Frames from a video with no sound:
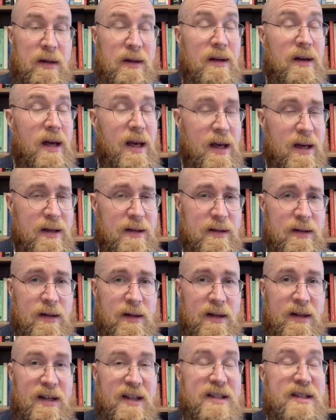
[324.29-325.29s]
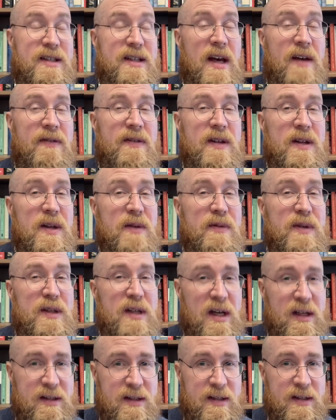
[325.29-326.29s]
and it's definitely
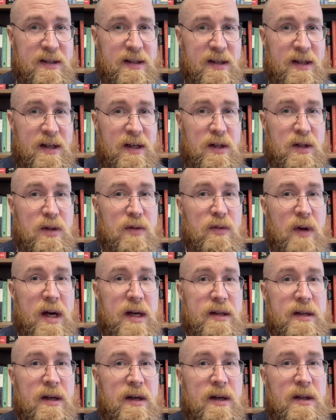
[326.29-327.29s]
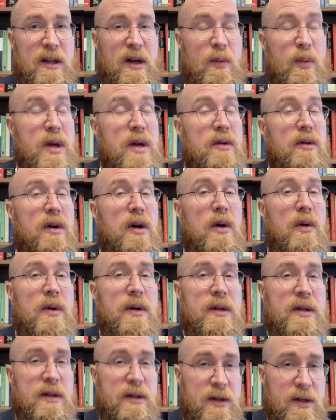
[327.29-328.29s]
redundant to write that we are
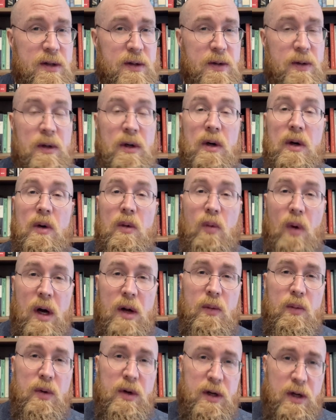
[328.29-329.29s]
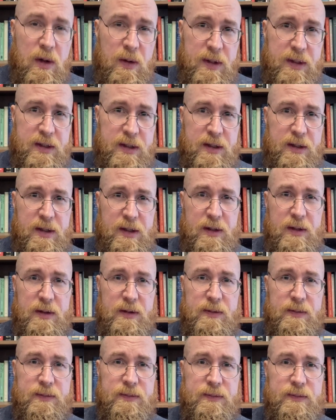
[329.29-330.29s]
going to do what we're going to do.
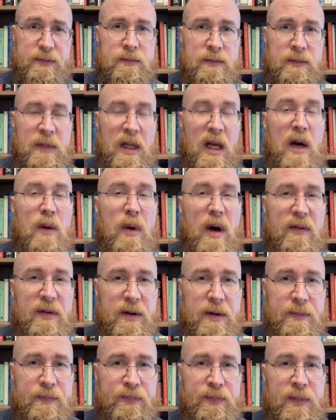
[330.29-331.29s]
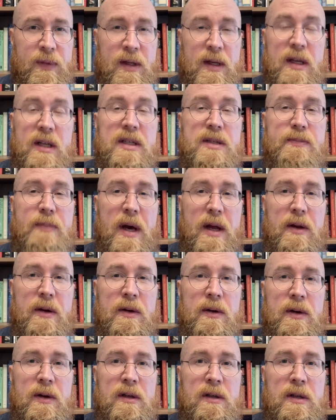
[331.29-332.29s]
However, it is
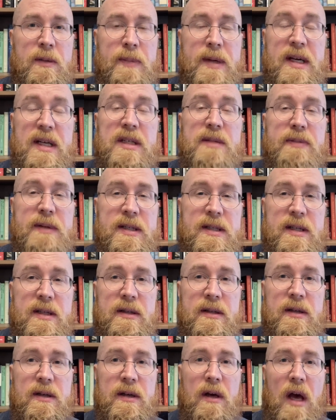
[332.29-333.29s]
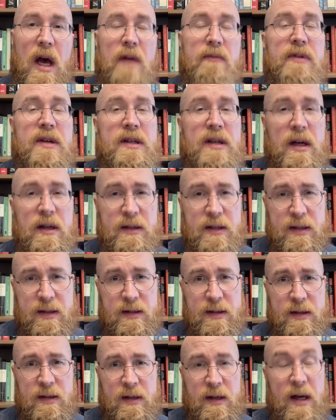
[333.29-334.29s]
better to be explicit and redundant
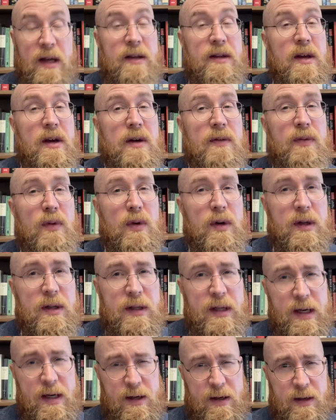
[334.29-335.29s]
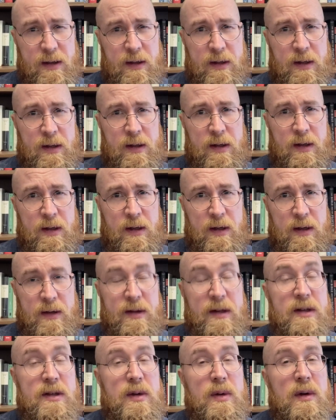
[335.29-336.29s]
and therefore clear
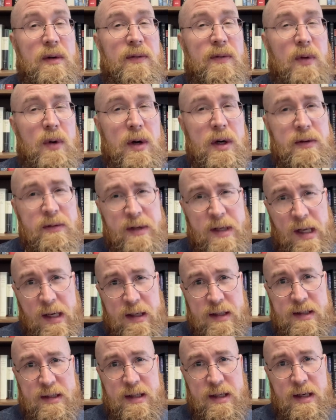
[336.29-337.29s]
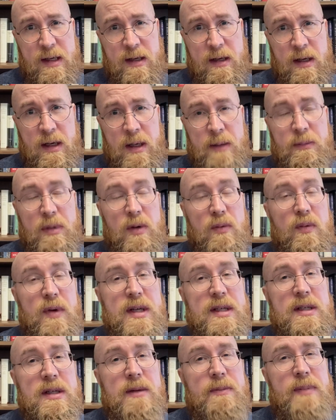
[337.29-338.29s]
than to avoid redundancy but
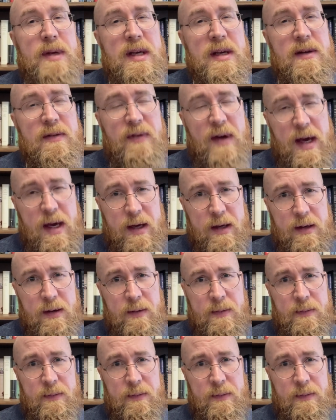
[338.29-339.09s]
risk being vague.